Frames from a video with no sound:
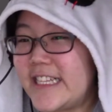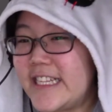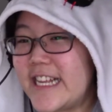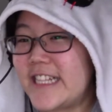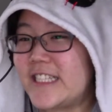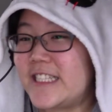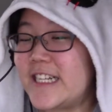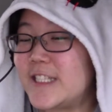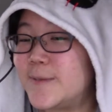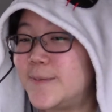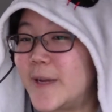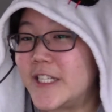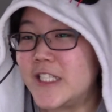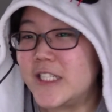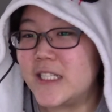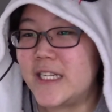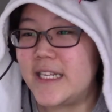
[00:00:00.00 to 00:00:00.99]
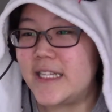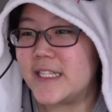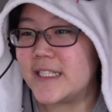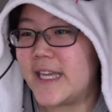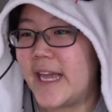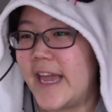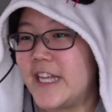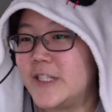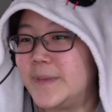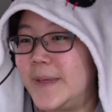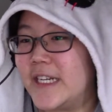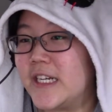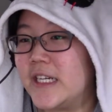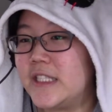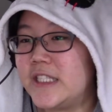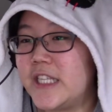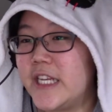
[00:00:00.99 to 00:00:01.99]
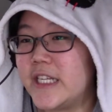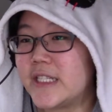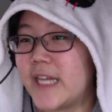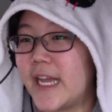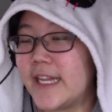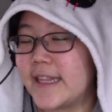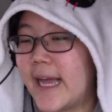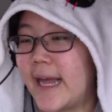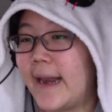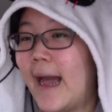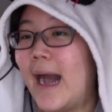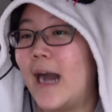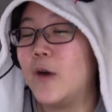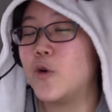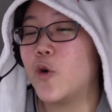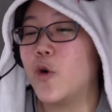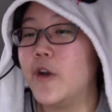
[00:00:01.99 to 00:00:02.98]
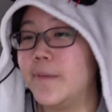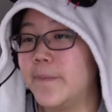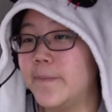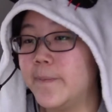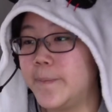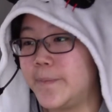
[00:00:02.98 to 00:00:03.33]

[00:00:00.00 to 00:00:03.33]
It's especially the case because she's like that outgoing